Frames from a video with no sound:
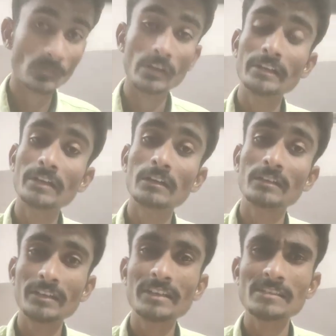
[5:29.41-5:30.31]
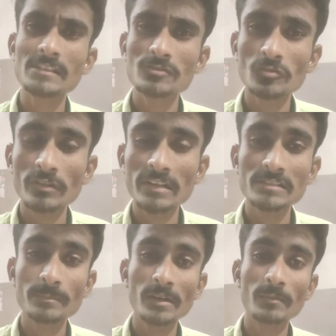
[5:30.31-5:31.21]
it is also known as
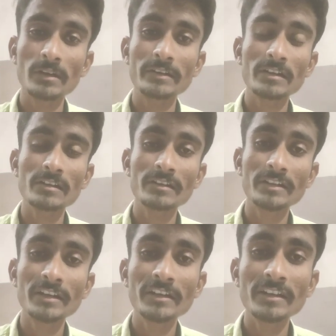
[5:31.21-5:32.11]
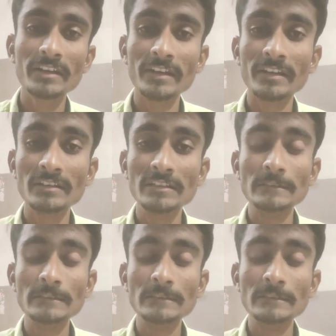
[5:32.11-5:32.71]
supplemental NDA.